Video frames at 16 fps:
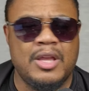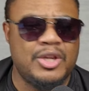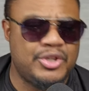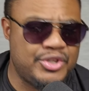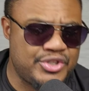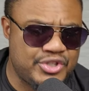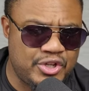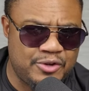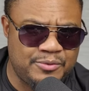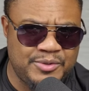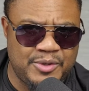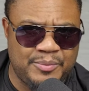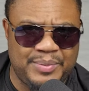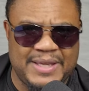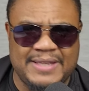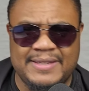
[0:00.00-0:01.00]
disturbed your
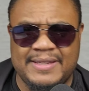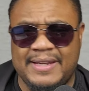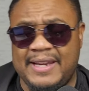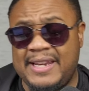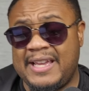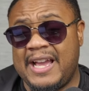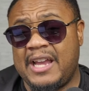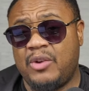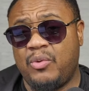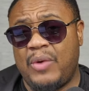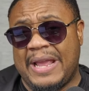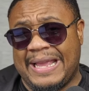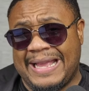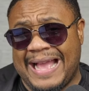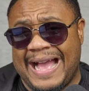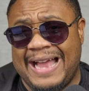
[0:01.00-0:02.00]
peace in any kind of way,
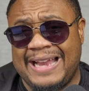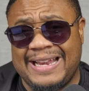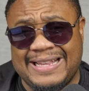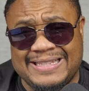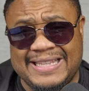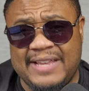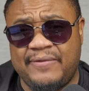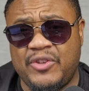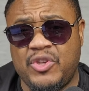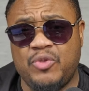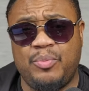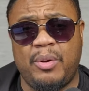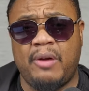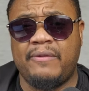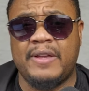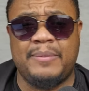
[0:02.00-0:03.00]
and God has given you
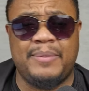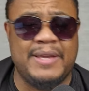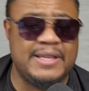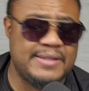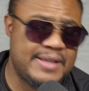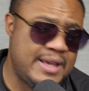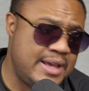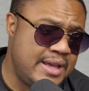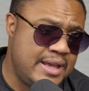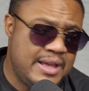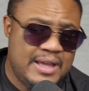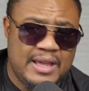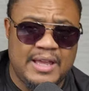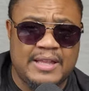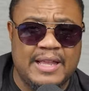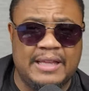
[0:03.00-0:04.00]
perfect peace,
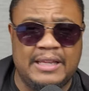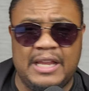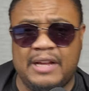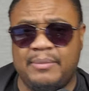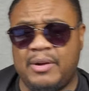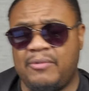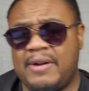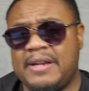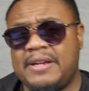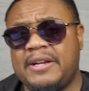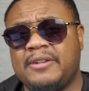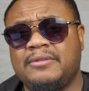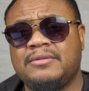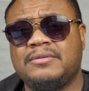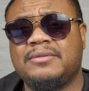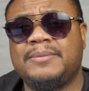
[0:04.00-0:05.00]
hit that like button right
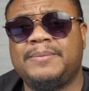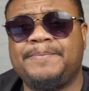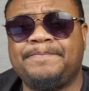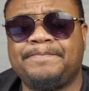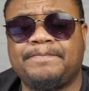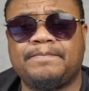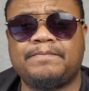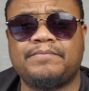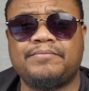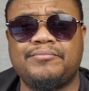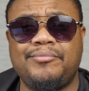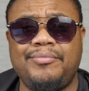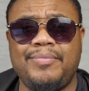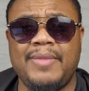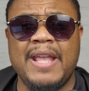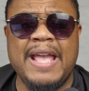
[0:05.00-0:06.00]
now.
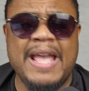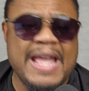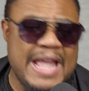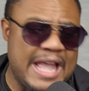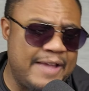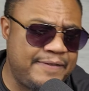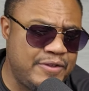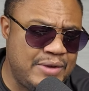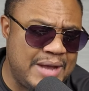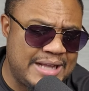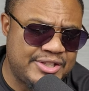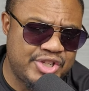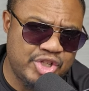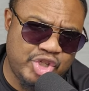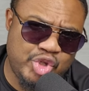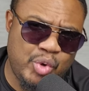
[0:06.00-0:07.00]
If you
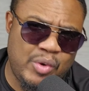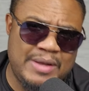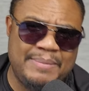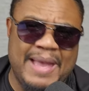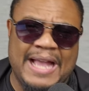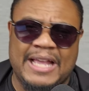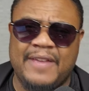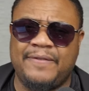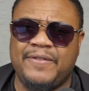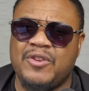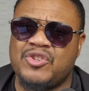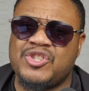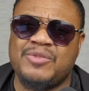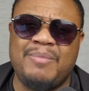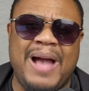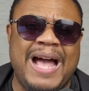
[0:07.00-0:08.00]
got your joy back, if you're
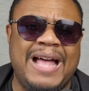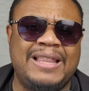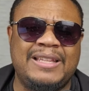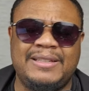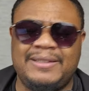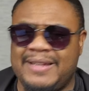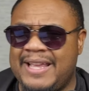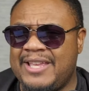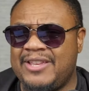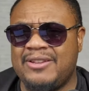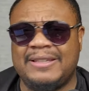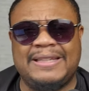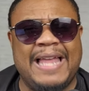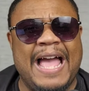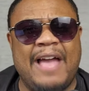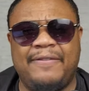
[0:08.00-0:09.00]
smiling and you're
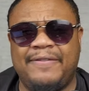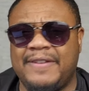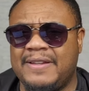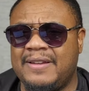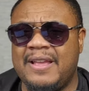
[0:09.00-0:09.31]
laughing